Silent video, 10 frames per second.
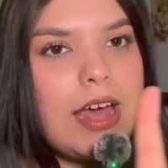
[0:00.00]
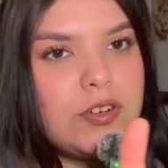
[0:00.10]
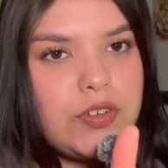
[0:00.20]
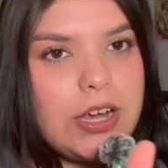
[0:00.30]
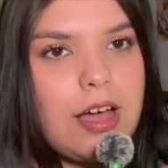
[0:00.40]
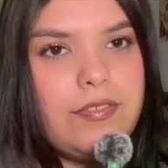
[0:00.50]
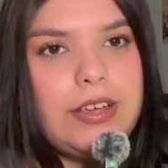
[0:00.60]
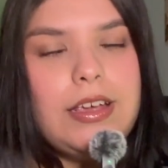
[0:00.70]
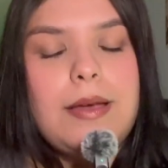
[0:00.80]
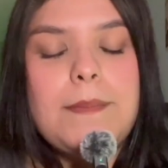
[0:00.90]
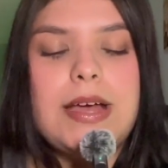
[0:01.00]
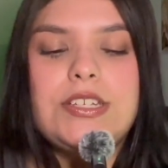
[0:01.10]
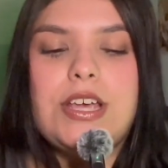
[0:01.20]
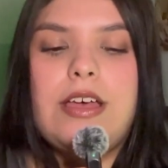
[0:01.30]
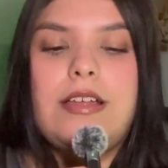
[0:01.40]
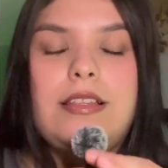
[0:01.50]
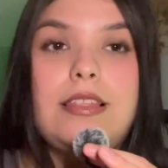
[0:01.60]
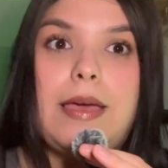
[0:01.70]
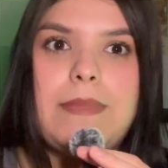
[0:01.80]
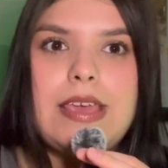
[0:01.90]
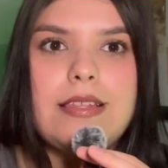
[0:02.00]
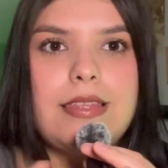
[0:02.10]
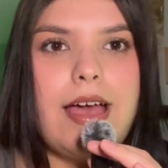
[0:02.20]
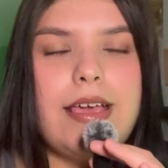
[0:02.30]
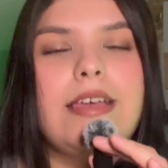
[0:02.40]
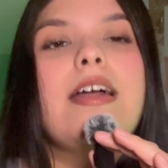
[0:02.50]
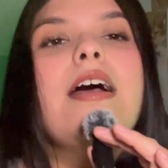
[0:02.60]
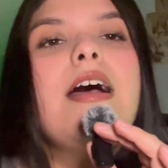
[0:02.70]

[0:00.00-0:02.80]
I don't drink coffee, matcha. Look at me lying.